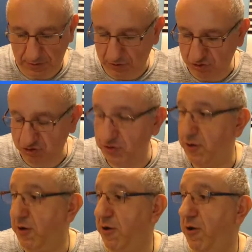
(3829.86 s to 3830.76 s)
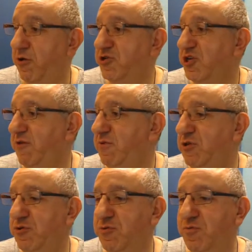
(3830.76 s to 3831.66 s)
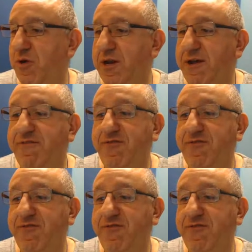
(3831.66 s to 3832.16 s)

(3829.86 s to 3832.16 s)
I'll, sh I'll share with you what I